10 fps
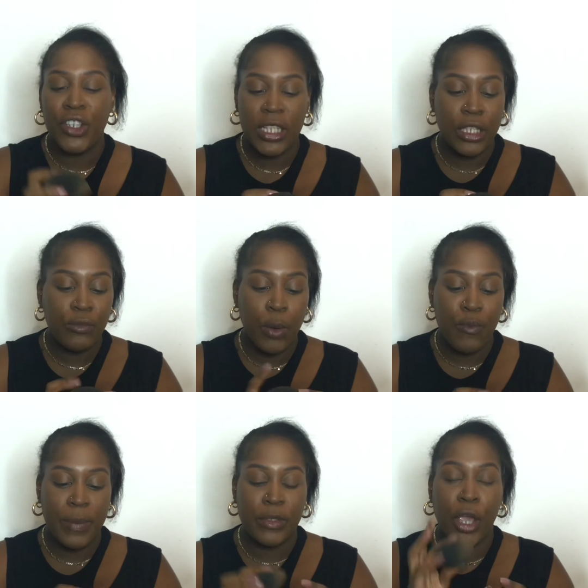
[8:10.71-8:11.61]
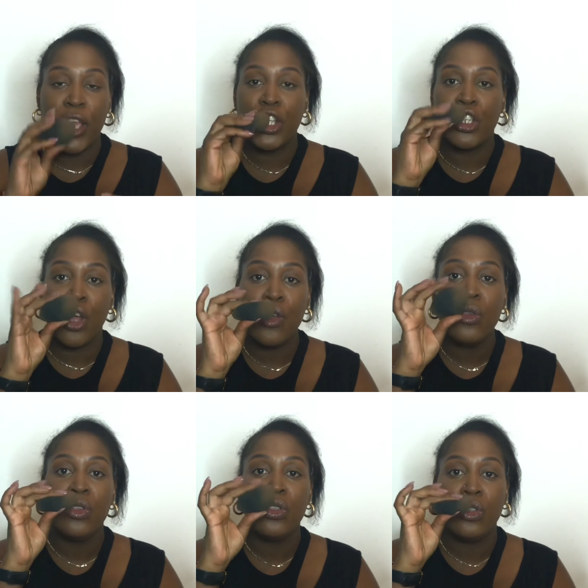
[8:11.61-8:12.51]
This is from Remsco. It's so
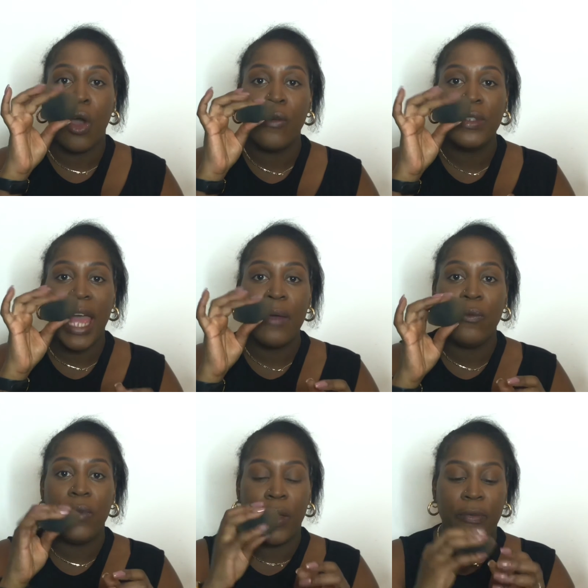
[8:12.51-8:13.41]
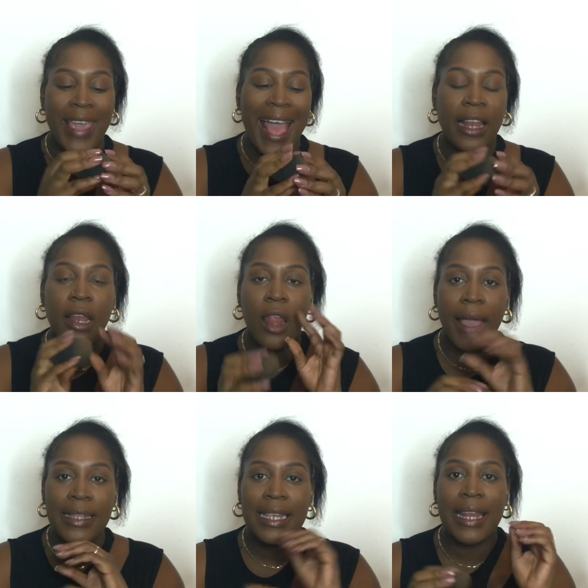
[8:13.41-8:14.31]
soft and fluffy and
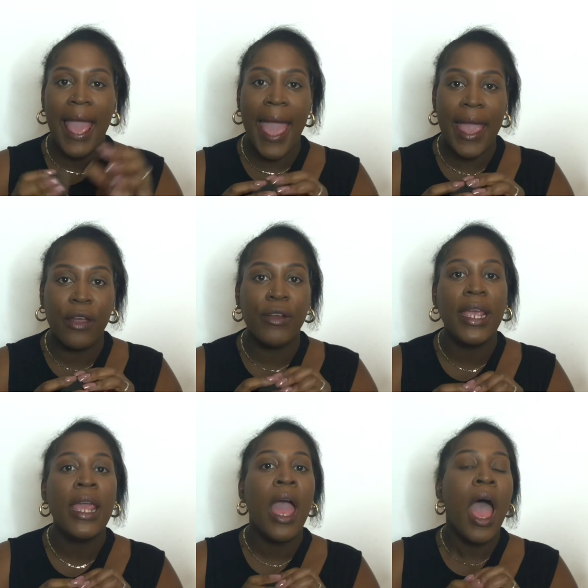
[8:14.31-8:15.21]
light and airy,